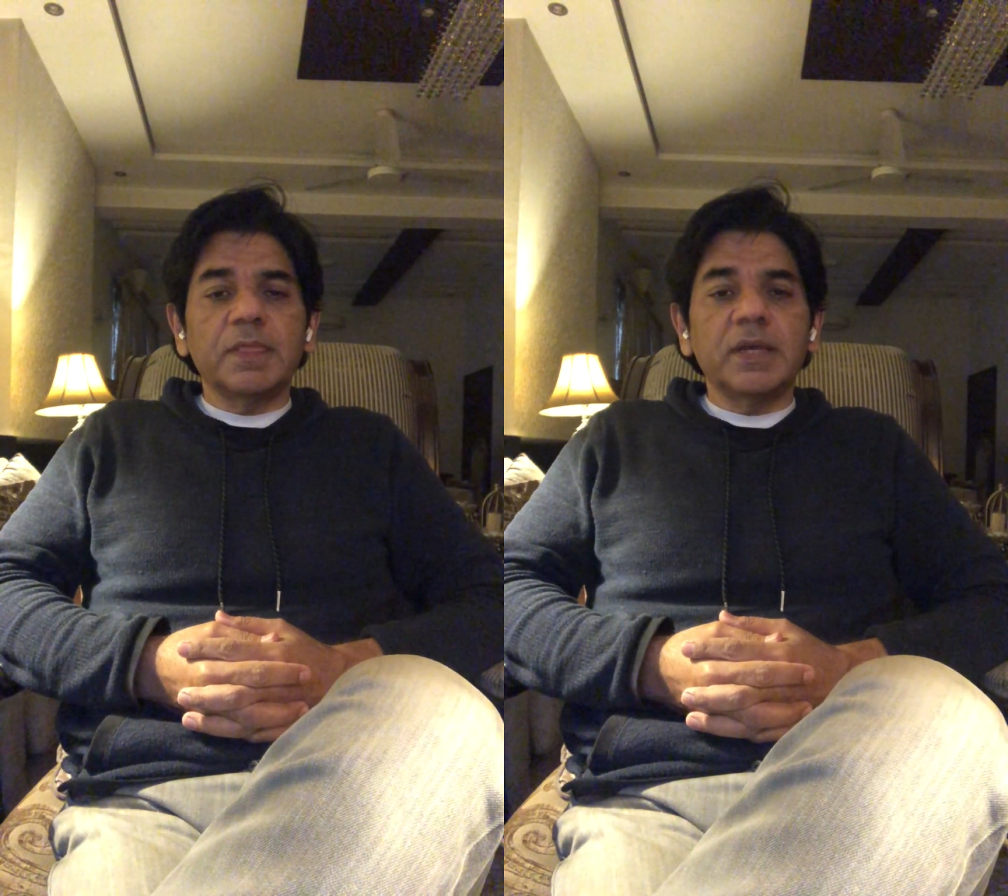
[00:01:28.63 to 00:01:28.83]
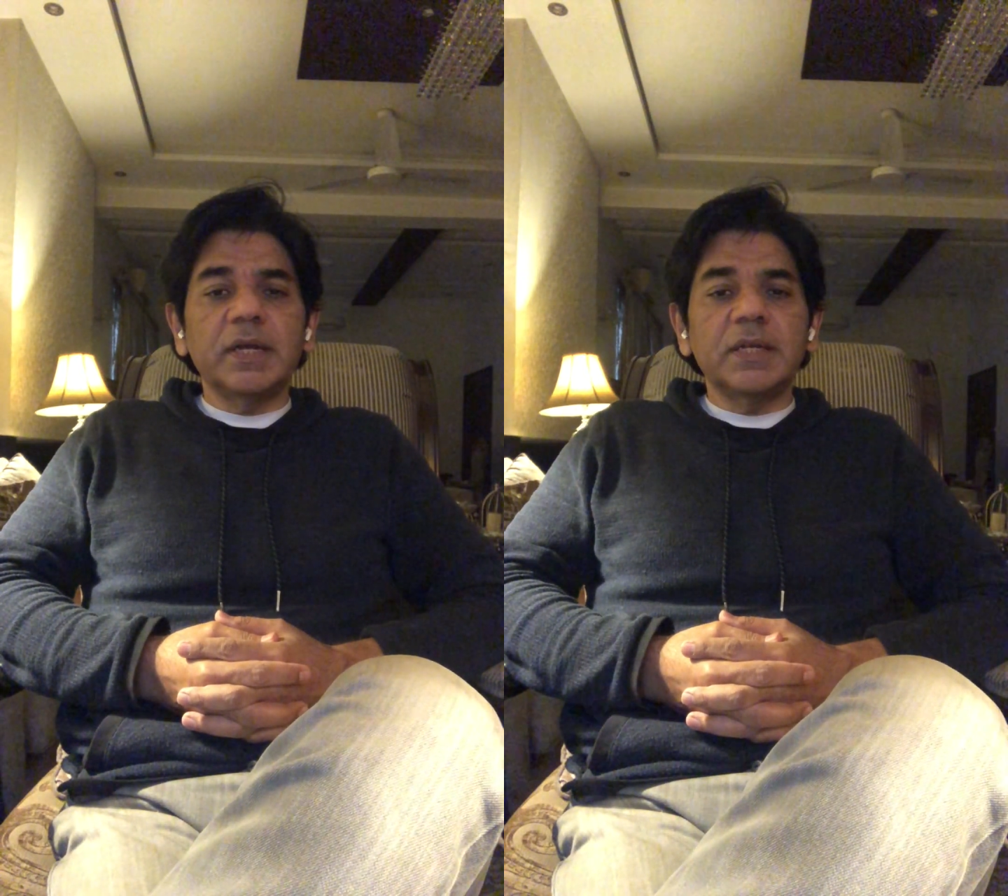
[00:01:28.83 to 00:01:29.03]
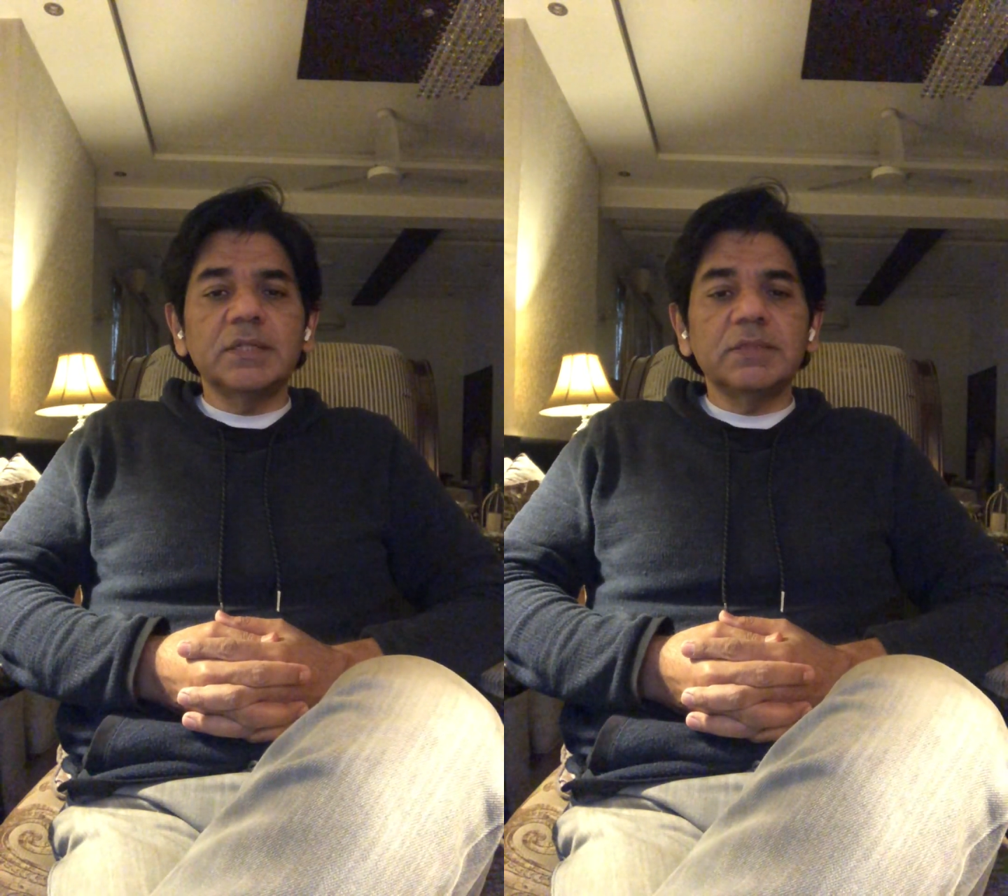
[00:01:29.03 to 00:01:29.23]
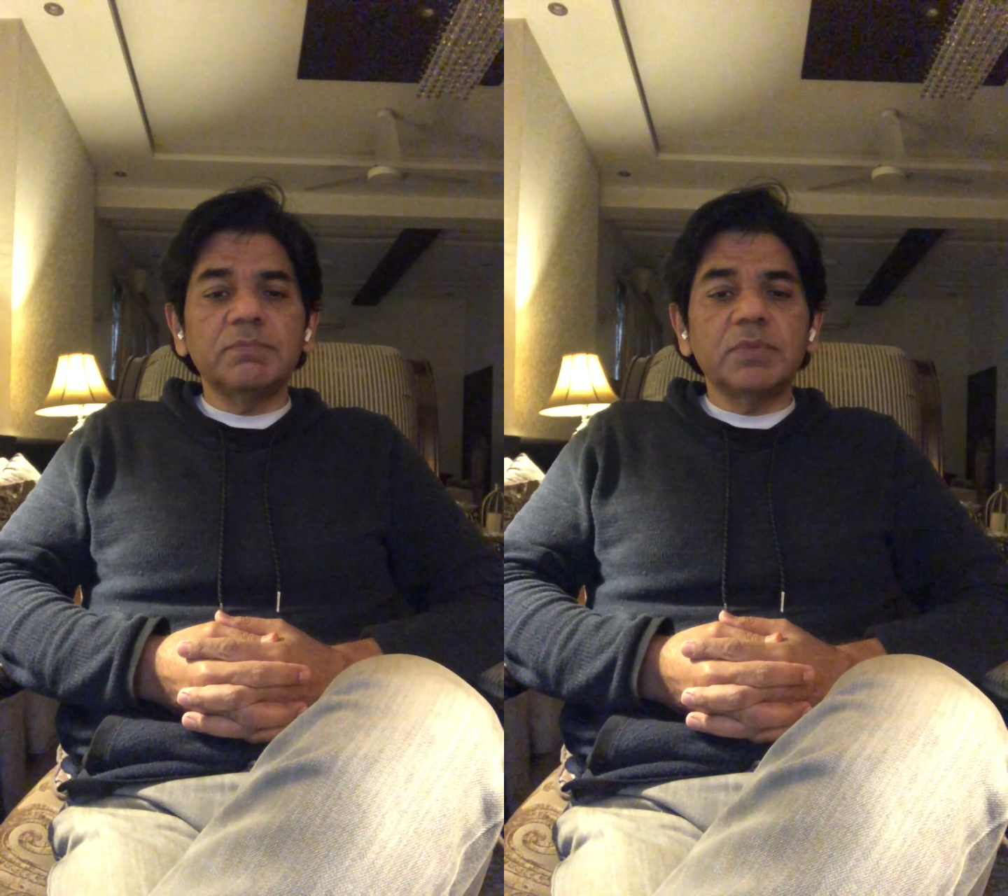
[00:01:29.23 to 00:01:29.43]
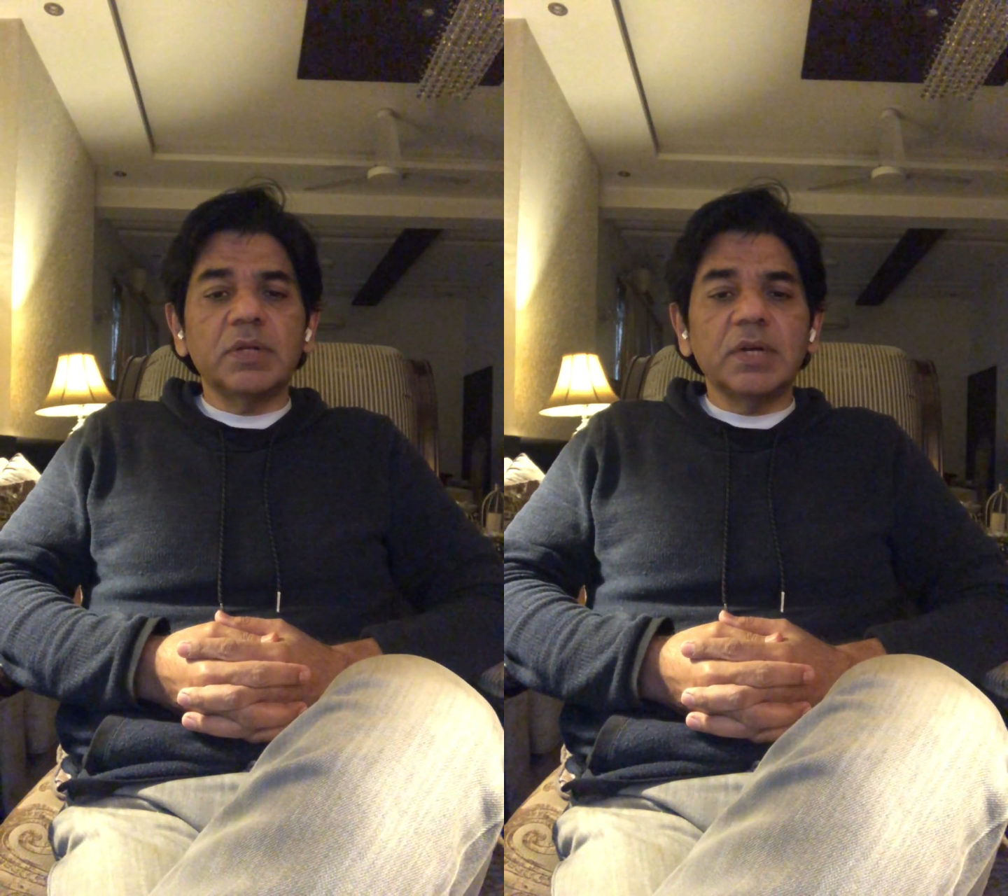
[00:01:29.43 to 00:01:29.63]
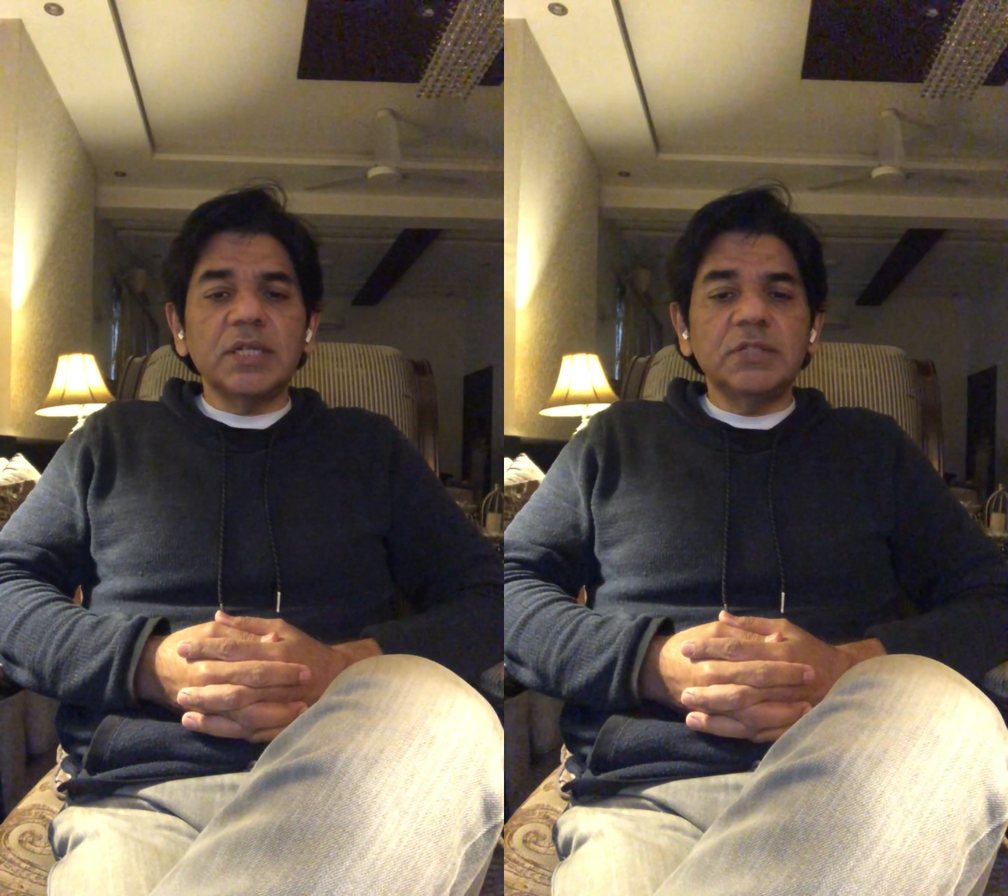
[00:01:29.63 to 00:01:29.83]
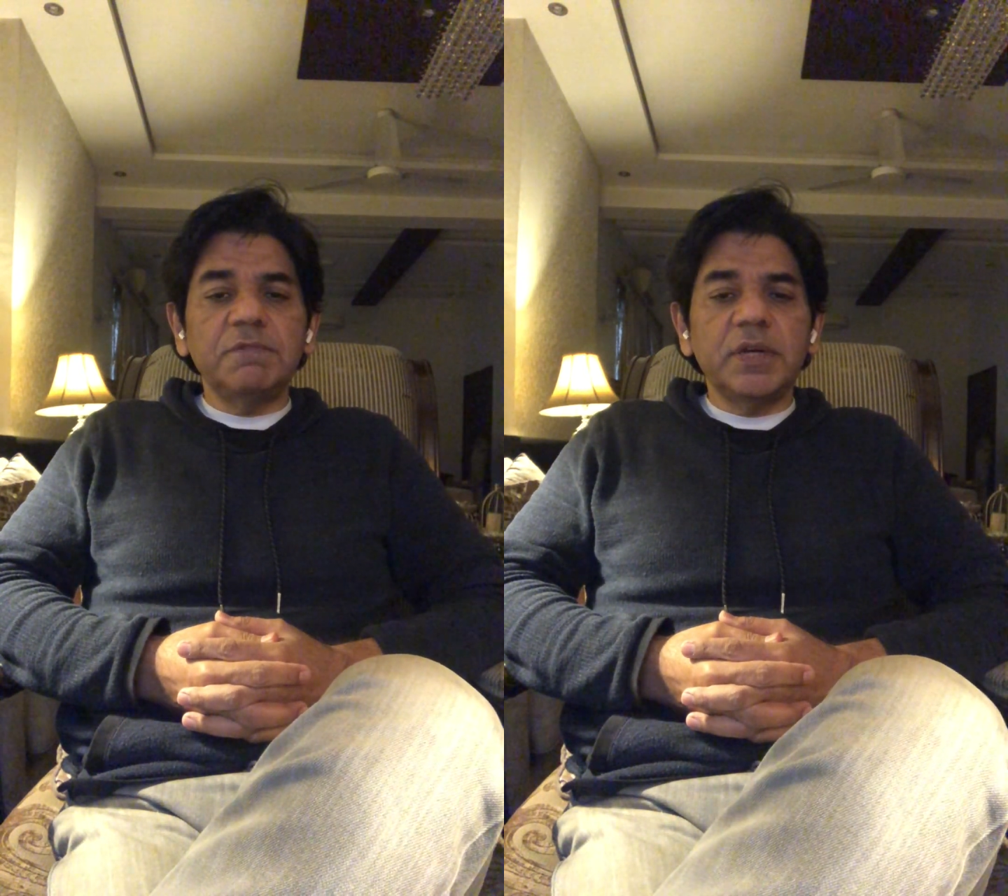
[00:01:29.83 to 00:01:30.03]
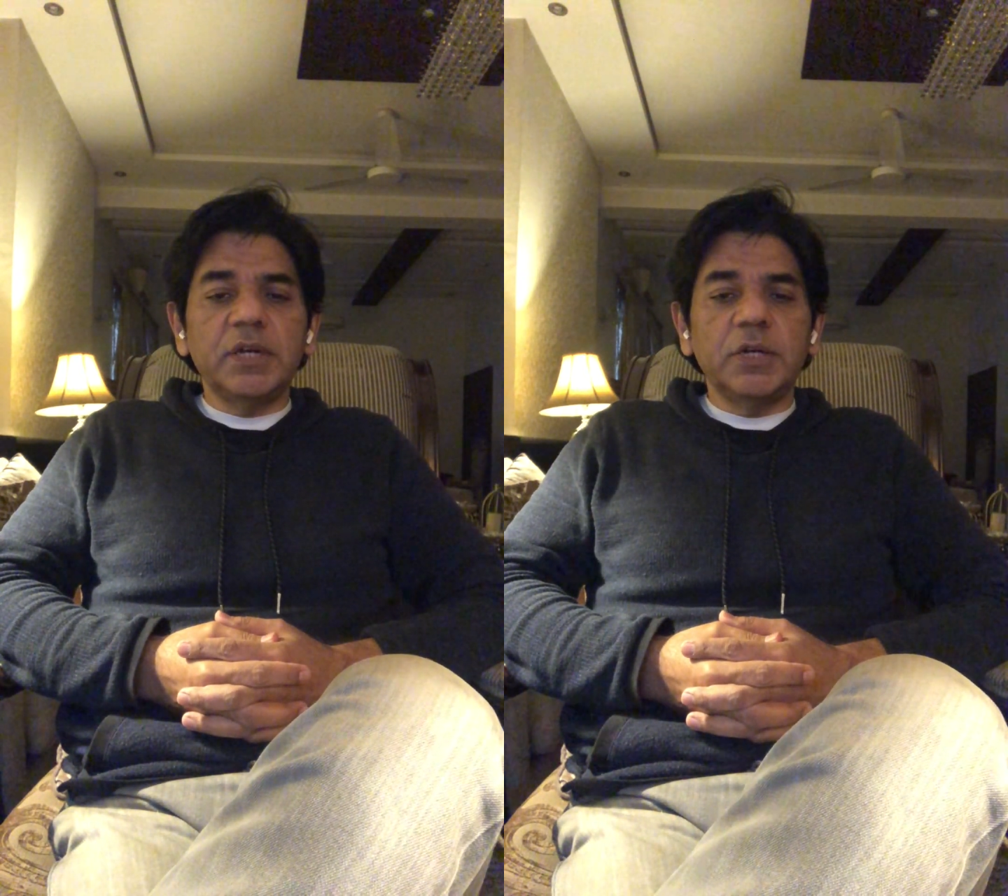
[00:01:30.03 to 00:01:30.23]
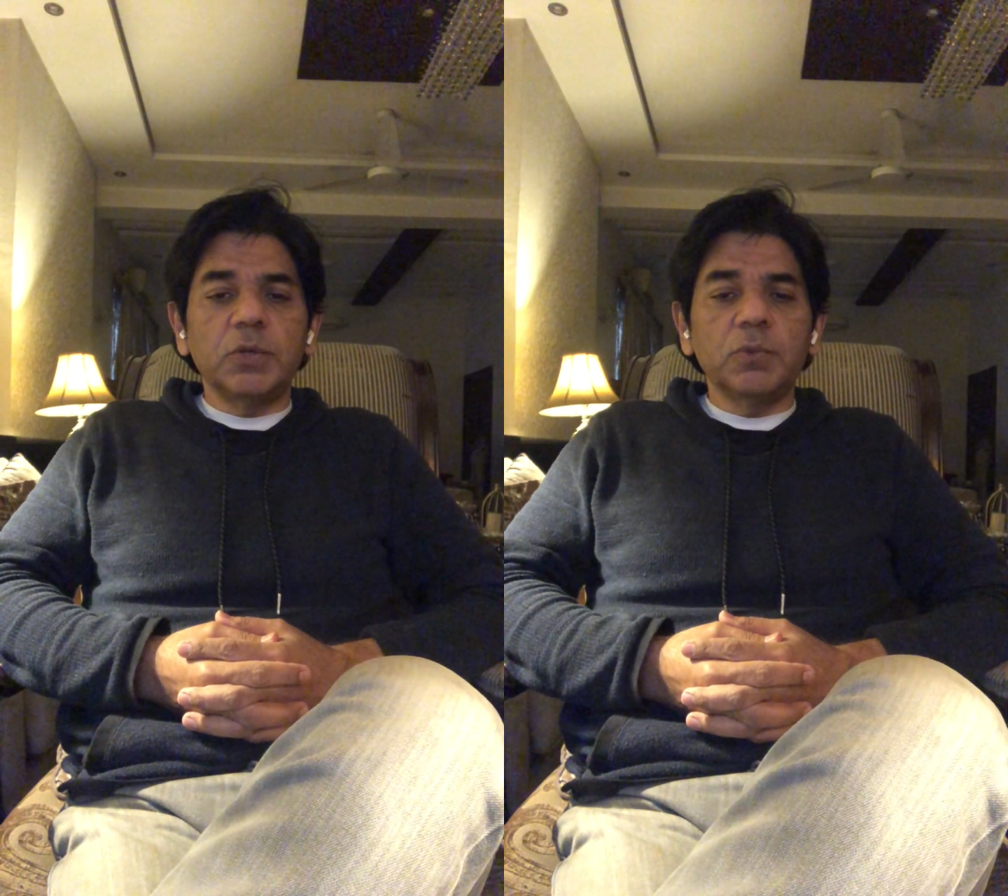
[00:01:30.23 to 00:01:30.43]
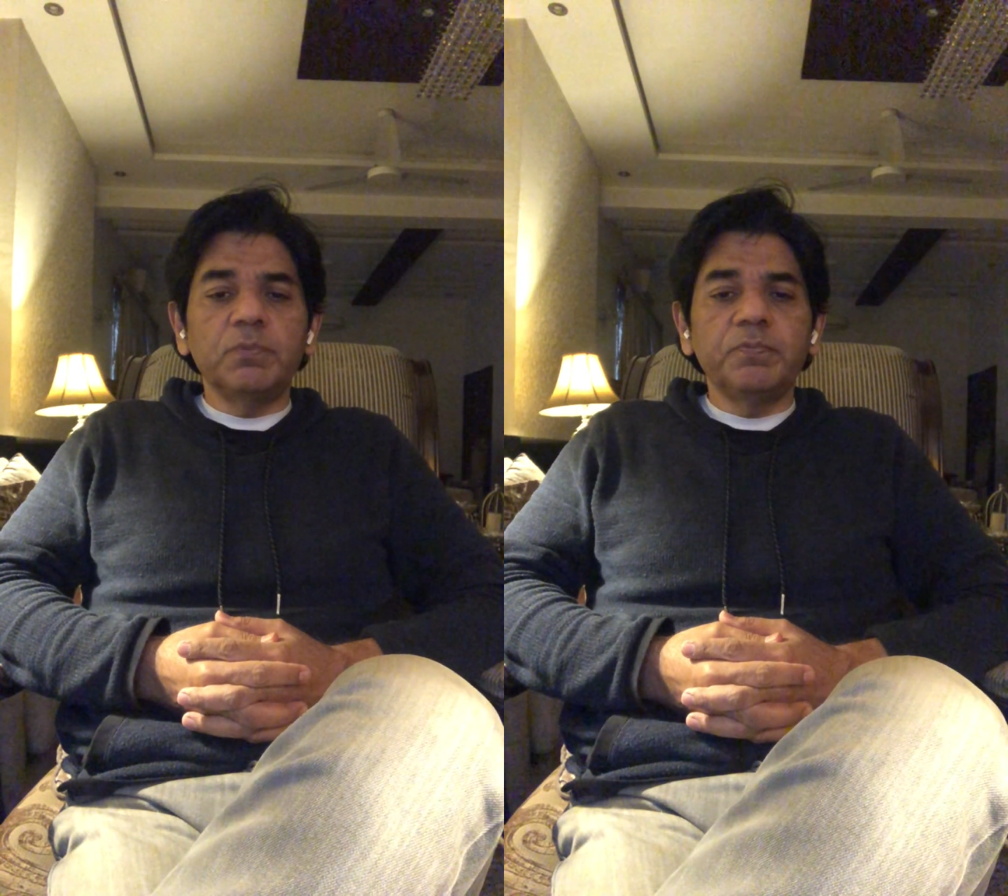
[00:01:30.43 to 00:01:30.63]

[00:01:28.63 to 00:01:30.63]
it is classified into